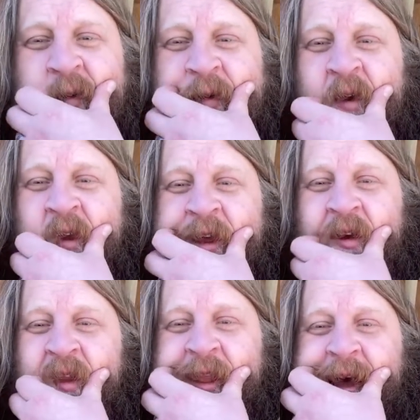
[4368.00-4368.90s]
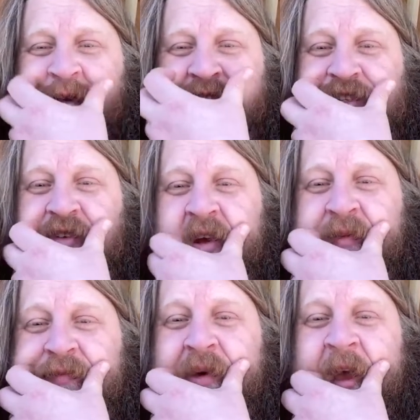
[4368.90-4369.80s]
You're going to hear a loud scream
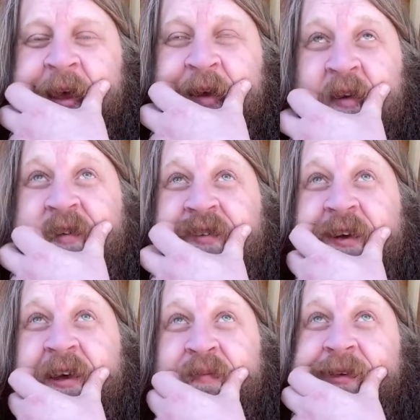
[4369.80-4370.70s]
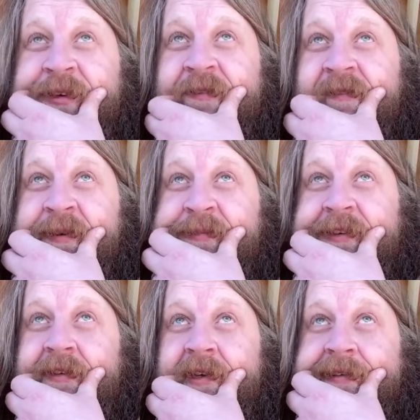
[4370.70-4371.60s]
of pain on stream, dude. I'm
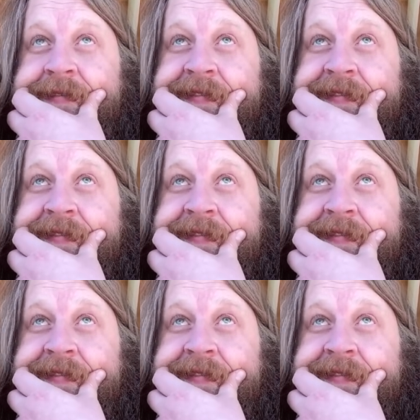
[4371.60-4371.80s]
telling you.